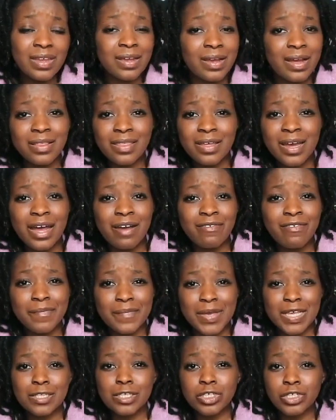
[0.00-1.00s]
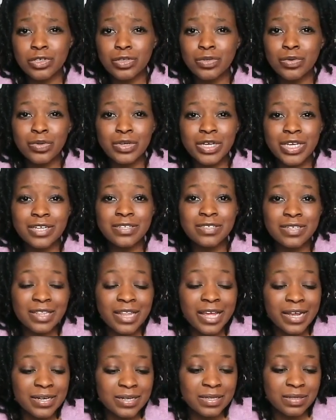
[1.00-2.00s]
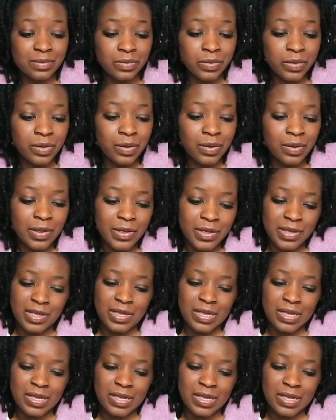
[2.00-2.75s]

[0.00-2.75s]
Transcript: Other governments should look into that as well.